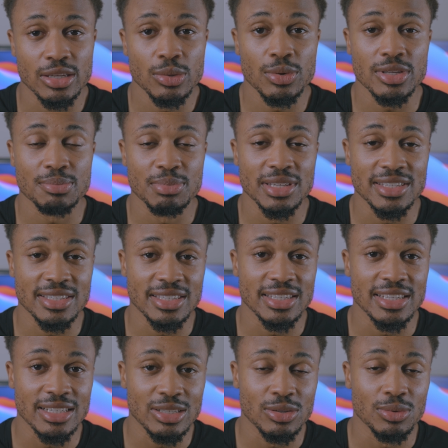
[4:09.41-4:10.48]

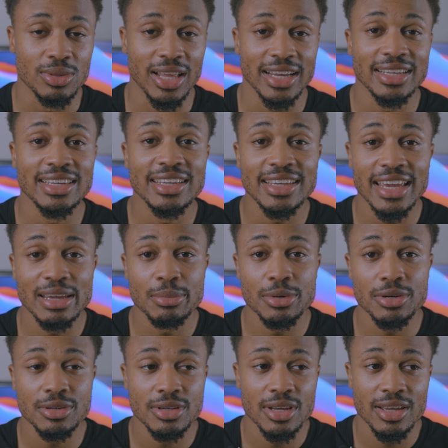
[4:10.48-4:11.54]
USB-C to Lightning
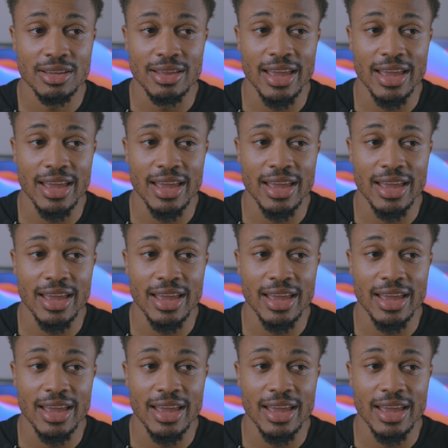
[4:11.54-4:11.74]
cable